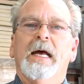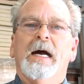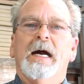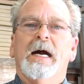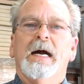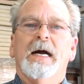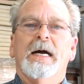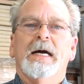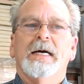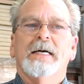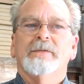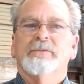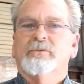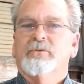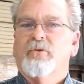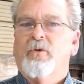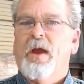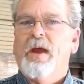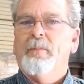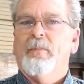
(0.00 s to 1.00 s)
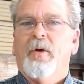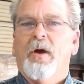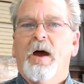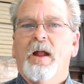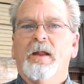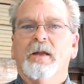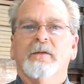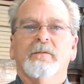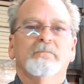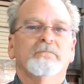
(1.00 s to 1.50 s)
Uh, it's a great
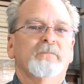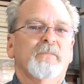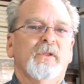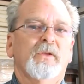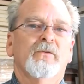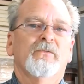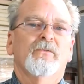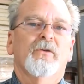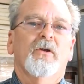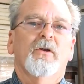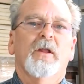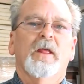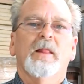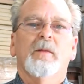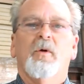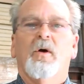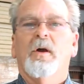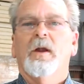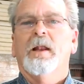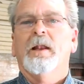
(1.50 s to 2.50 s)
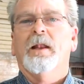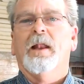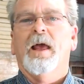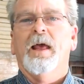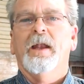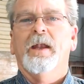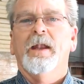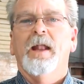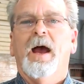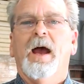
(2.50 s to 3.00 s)
product. Use it early in the morning,
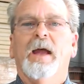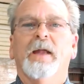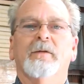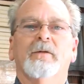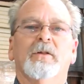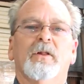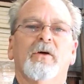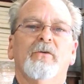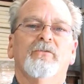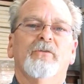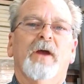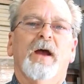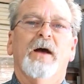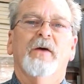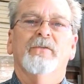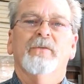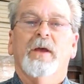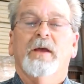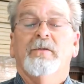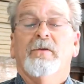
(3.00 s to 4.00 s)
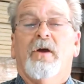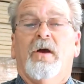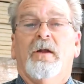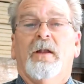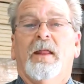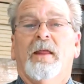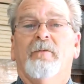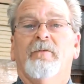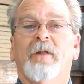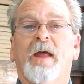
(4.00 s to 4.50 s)
late at night, close your house down. You
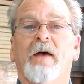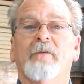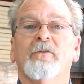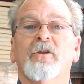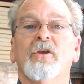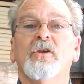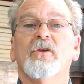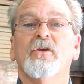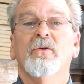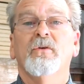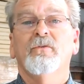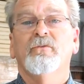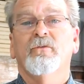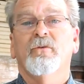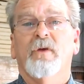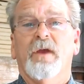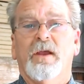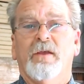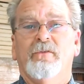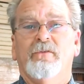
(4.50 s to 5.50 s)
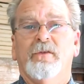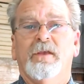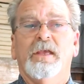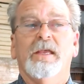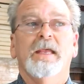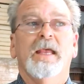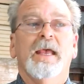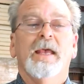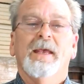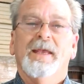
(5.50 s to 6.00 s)
hardly even have to use your
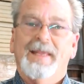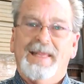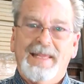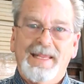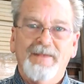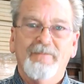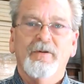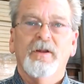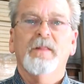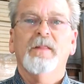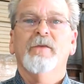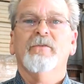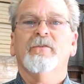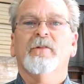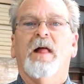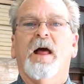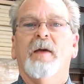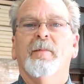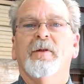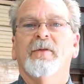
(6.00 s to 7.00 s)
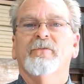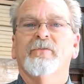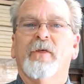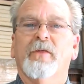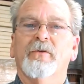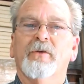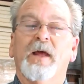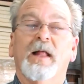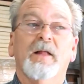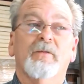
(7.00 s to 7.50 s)
AC, even in this climate of
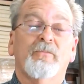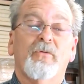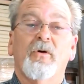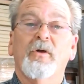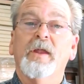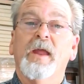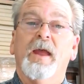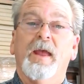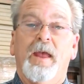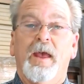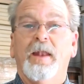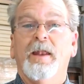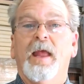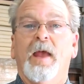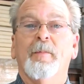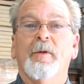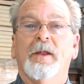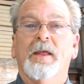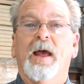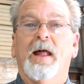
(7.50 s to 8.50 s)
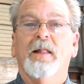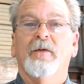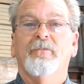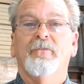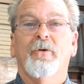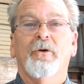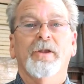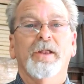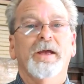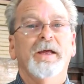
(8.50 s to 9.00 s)
Southern California and Hemet,
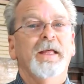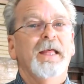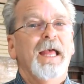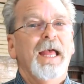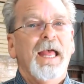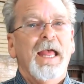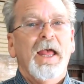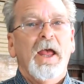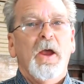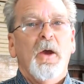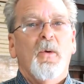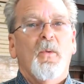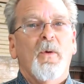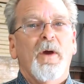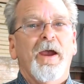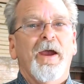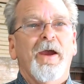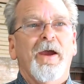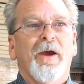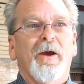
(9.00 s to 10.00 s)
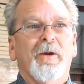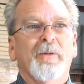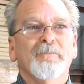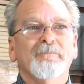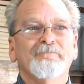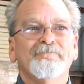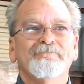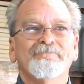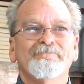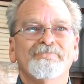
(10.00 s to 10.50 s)
California,
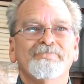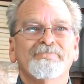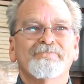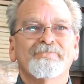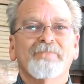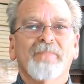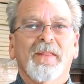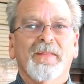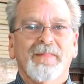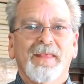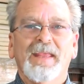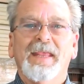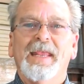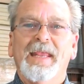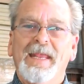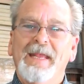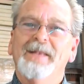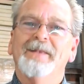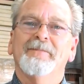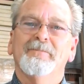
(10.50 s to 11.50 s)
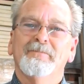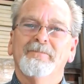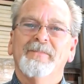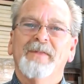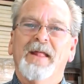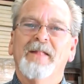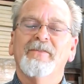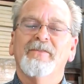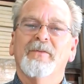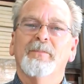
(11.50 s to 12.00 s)
where the heat
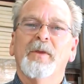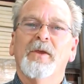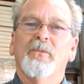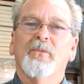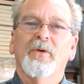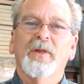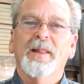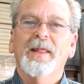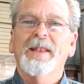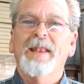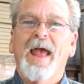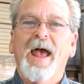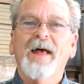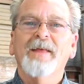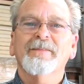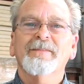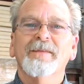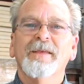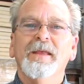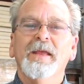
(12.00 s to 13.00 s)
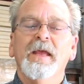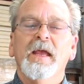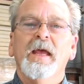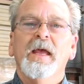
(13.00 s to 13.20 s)
tends to be really nasty.